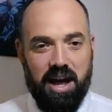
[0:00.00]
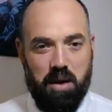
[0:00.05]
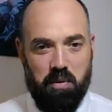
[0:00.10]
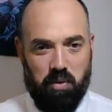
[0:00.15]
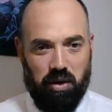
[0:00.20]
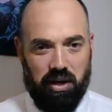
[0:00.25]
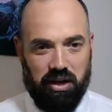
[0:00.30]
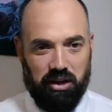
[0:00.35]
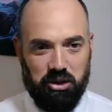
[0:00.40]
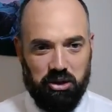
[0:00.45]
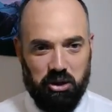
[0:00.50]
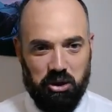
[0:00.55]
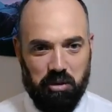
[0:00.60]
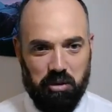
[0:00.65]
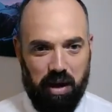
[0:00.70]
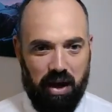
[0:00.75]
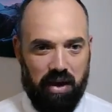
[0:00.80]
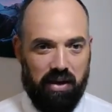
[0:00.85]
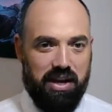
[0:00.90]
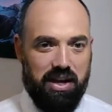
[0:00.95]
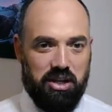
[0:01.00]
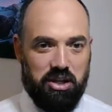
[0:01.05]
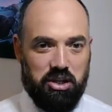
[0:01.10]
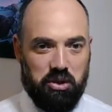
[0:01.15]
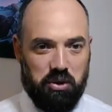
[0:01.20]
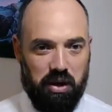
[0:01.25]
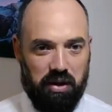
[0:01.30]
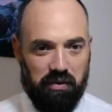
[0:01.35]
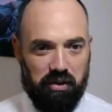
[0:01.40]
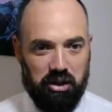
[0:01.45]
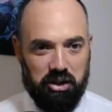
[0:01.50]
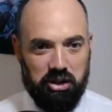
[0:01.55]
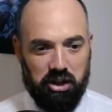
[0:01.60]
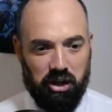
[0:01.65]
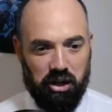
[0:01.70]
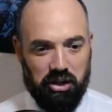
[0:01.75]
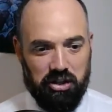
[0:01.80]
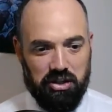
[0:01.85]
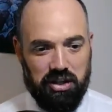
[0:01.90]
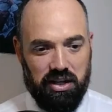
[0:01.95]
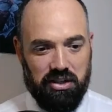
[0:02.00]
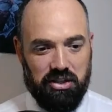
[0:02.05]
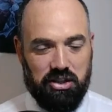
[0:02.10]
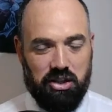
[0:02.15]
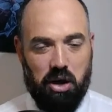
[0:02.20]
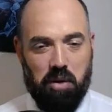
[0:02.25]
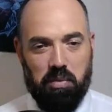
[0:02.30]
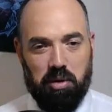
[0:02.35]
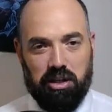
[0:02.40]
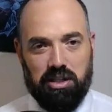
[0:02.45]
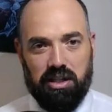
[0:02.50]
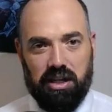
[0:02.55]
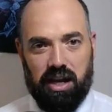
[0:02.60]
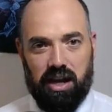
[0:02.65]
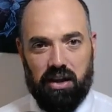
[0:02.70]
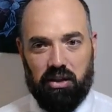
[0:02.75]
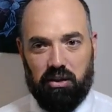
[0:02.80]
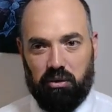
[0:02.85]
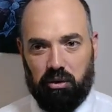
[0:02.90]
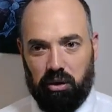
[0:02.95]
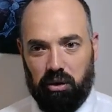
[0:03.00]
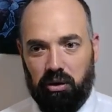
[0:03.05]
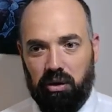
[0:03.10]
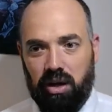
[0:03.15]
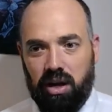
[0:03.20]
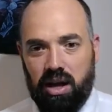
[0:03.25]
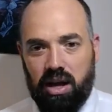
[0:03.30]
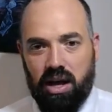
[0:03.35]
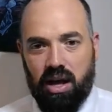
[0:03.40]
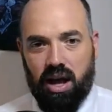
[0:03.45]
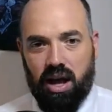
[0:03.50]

and we can talk about the history of the church. There's so much to get through,